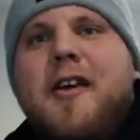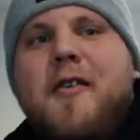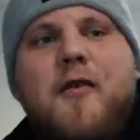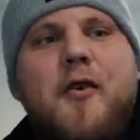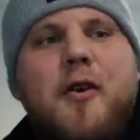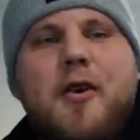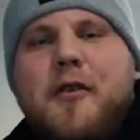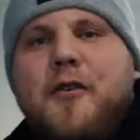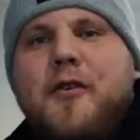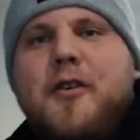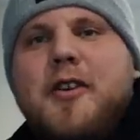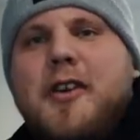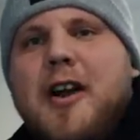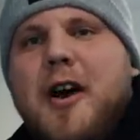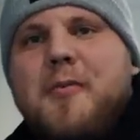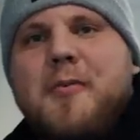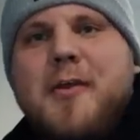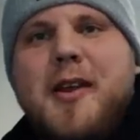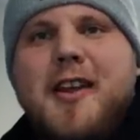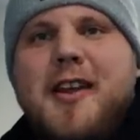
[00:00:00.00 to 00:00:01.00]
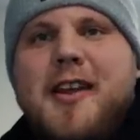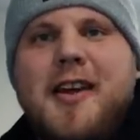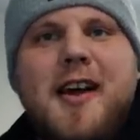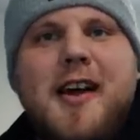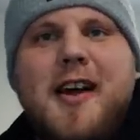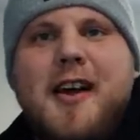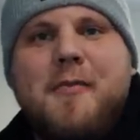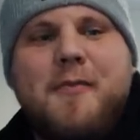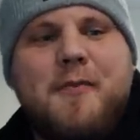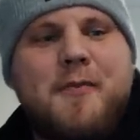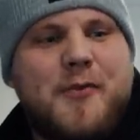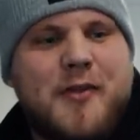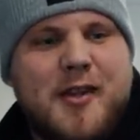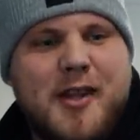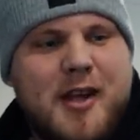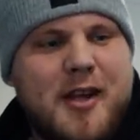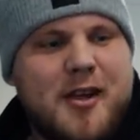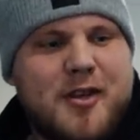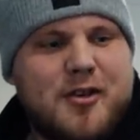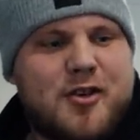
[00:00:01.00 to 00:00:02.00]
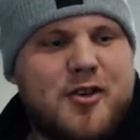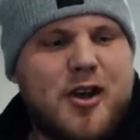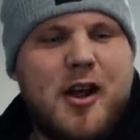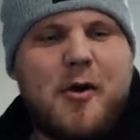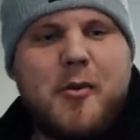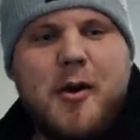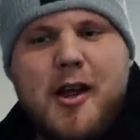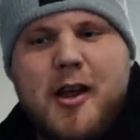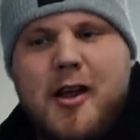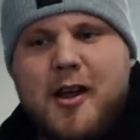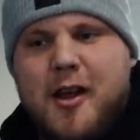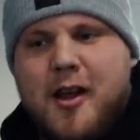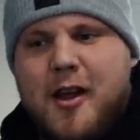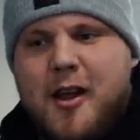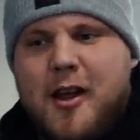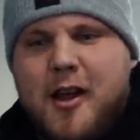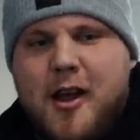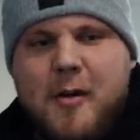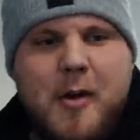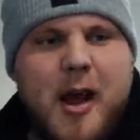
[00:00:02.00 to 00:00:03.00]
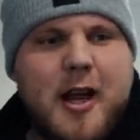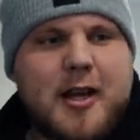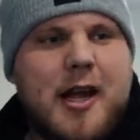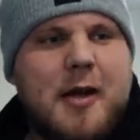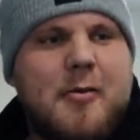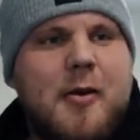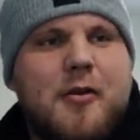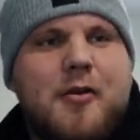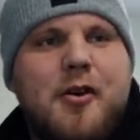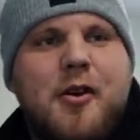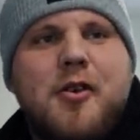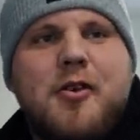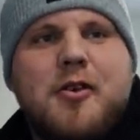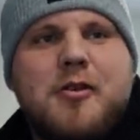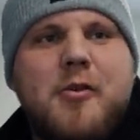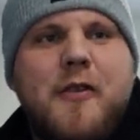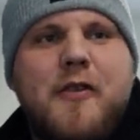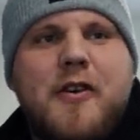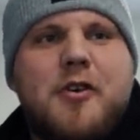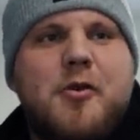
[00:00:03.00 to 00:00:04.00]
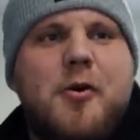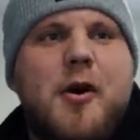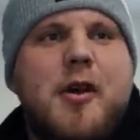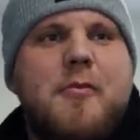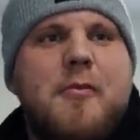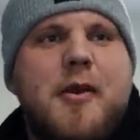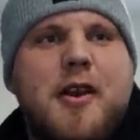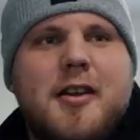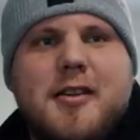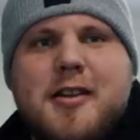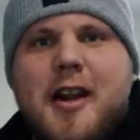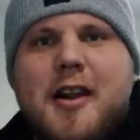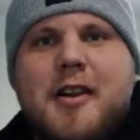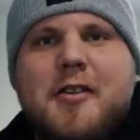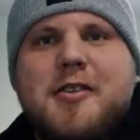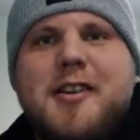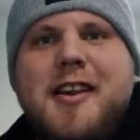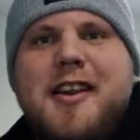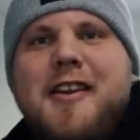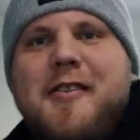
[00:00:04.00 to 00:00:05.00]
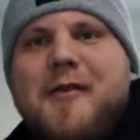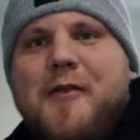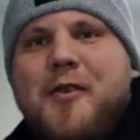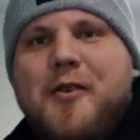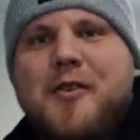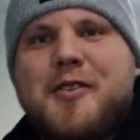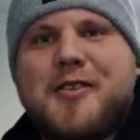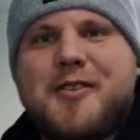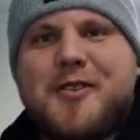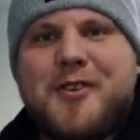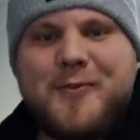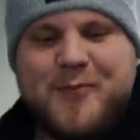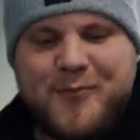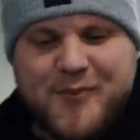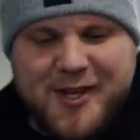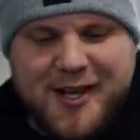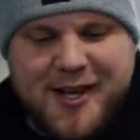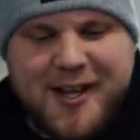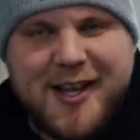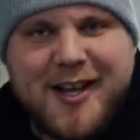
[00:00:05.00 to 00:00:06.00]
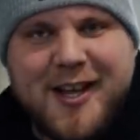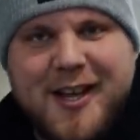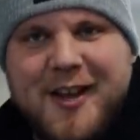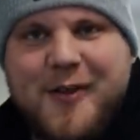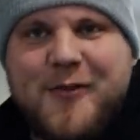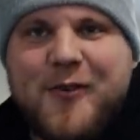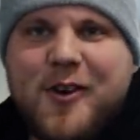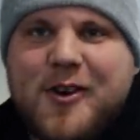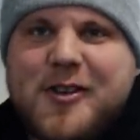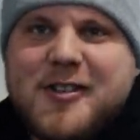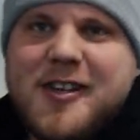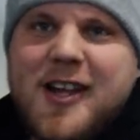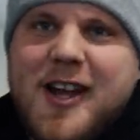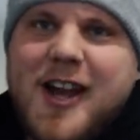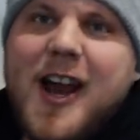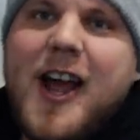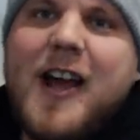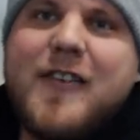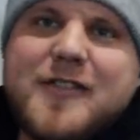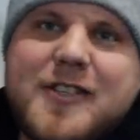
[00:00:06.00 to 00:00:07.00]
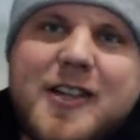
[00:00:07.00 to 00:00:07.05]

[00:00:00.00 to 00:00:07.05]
force food down me straight away. But I came up to Luke's, within 20 minutes I had eaten food, so he forced it. And I have